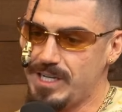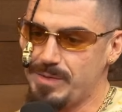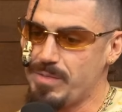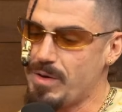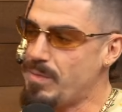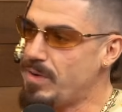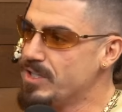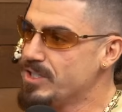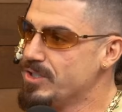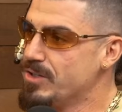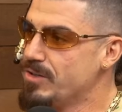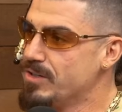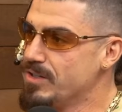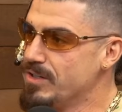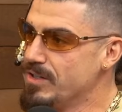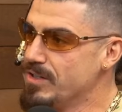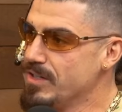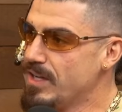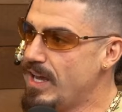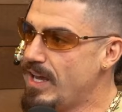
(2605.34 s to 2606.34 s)
chip on my
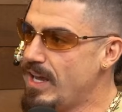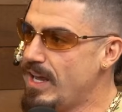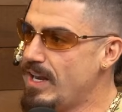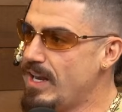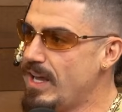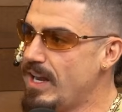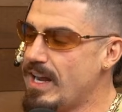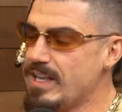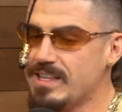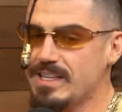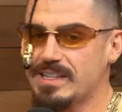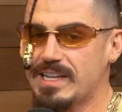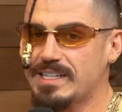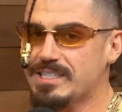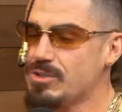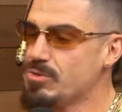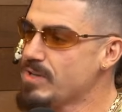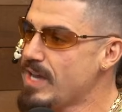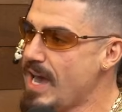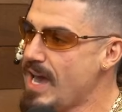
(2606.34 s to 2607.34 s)
shoulder, and I think
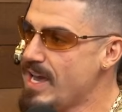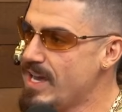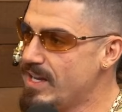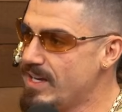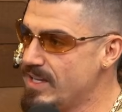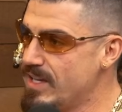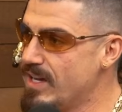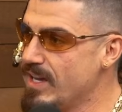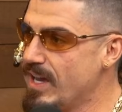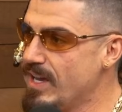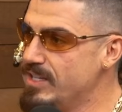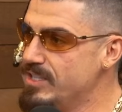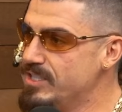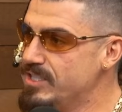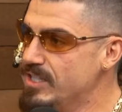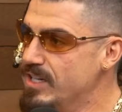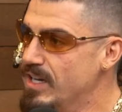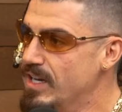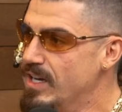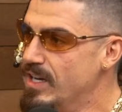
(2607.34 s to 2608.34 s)
that's okay at a young
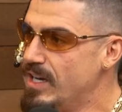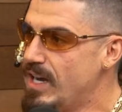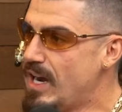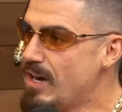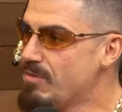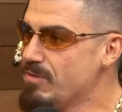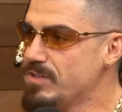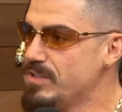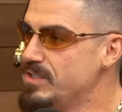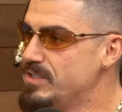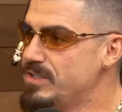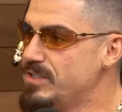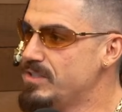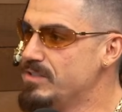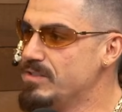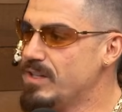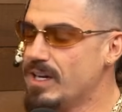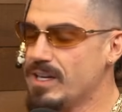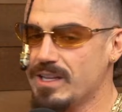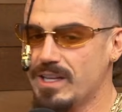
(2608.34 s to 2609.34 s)
age. I really
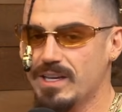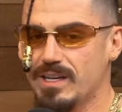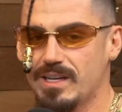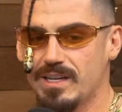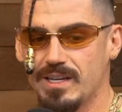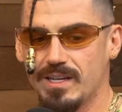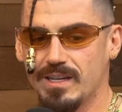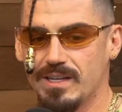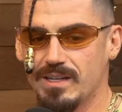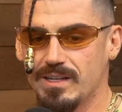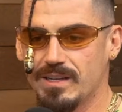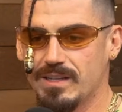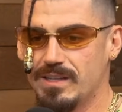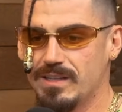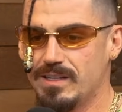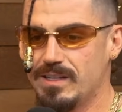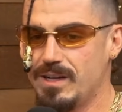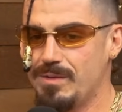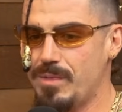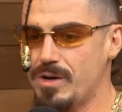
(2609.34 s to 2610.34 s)
do. Like
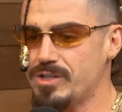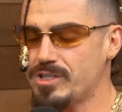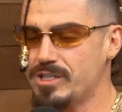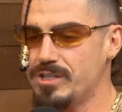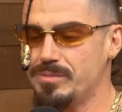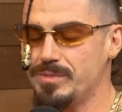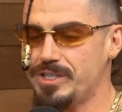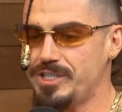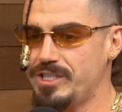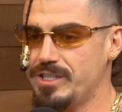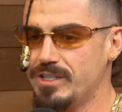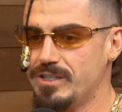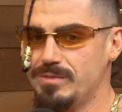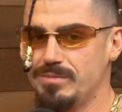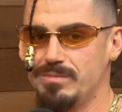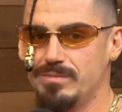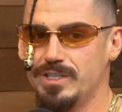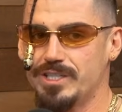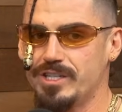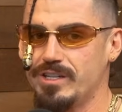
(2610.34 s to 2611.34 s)
emotional
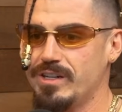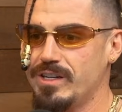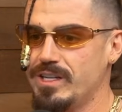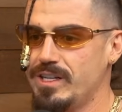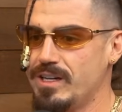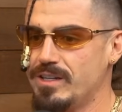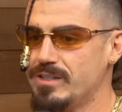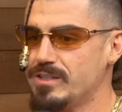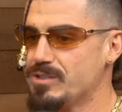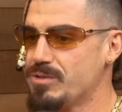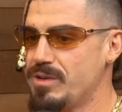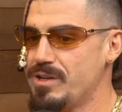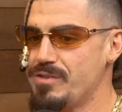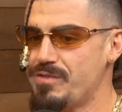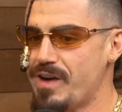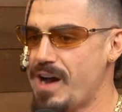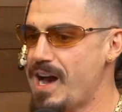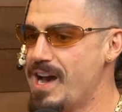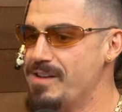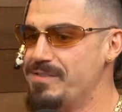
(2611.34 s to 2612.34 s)
maturity under
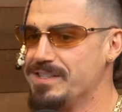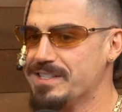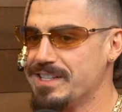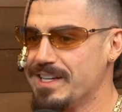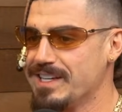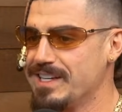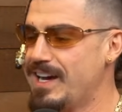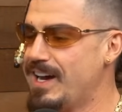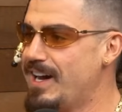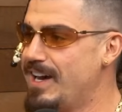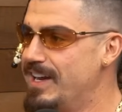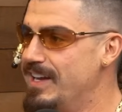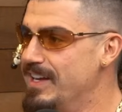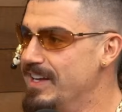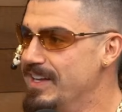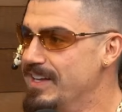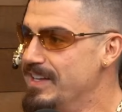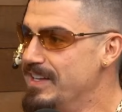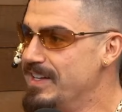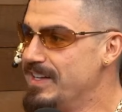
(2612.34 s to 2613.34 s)
25 is like
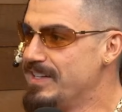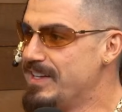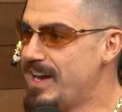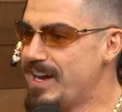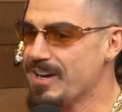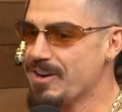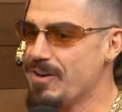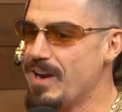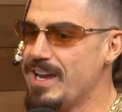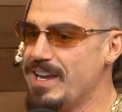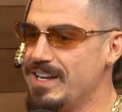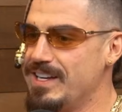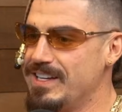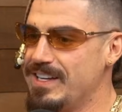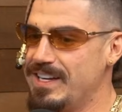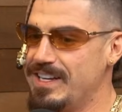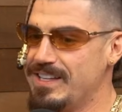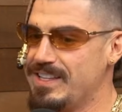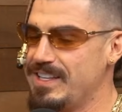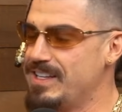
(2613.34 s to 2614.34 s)
not
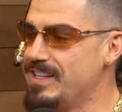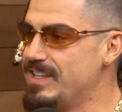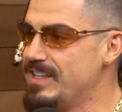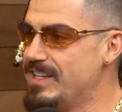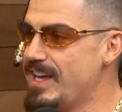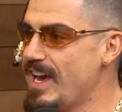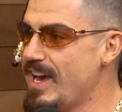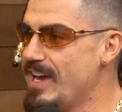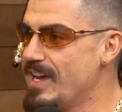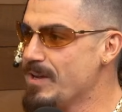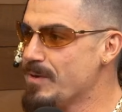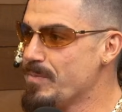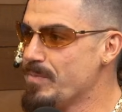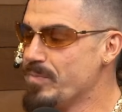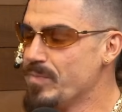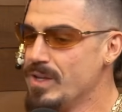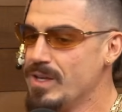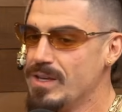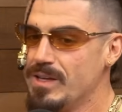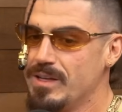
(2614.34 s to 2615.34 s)
great. And at the end of the day,
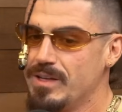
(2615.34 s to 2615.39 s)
